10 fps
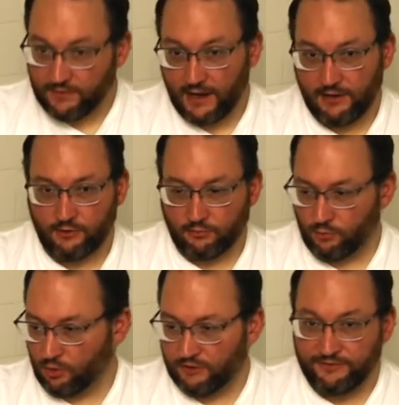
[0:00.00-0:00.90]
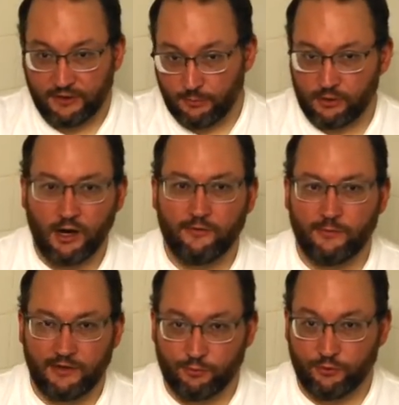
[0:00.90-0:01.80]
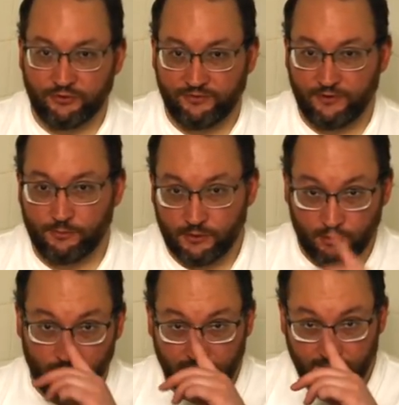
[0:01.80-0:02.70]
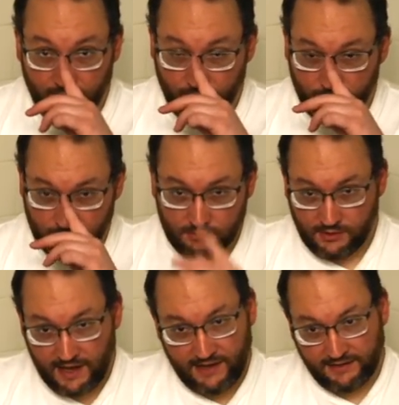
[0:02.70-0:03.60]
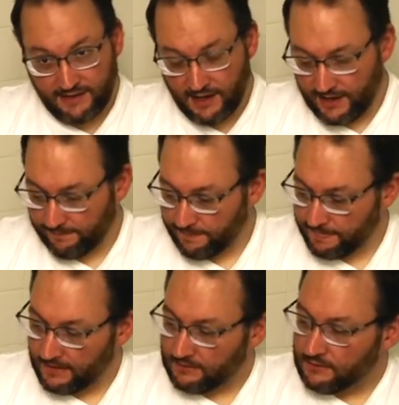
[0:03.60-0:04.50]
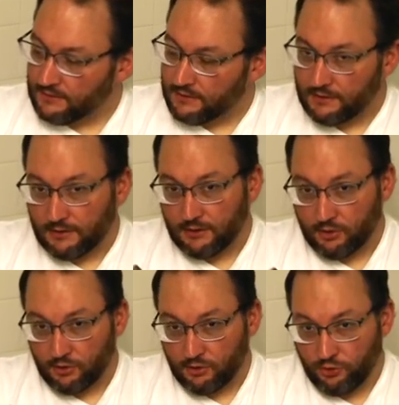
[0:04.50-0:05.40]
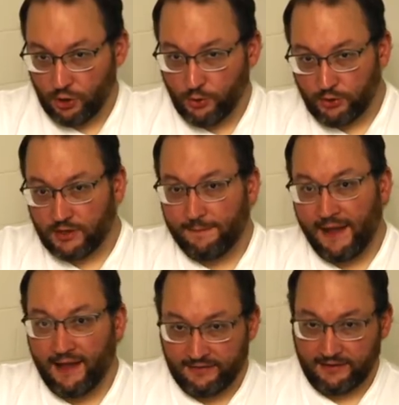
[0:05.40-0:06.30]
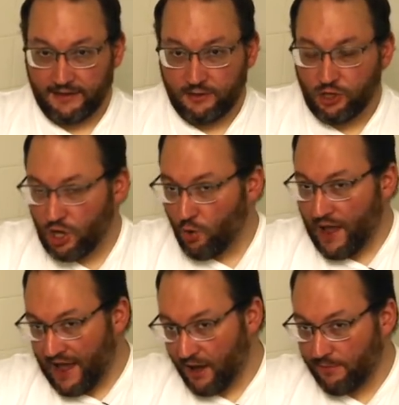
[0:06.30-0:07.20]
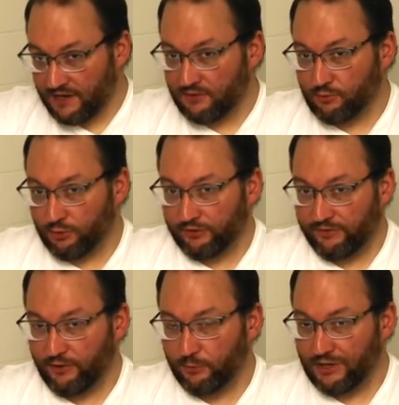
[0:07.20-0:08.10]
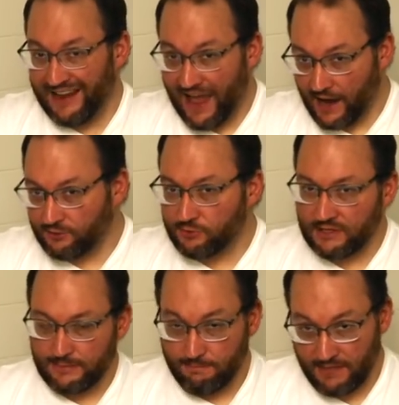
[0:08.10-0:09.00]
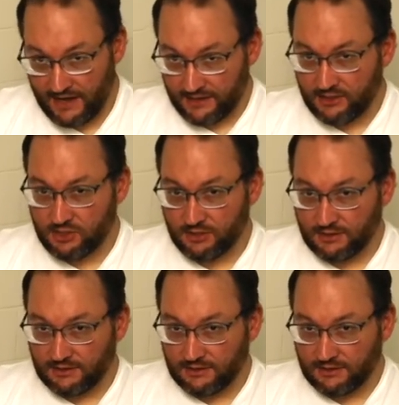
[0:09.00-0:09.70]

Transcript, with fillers: got your roll of film or however many rolls of film you're going to do at a time. Know your capacity, know how many rolls of film you can actually manage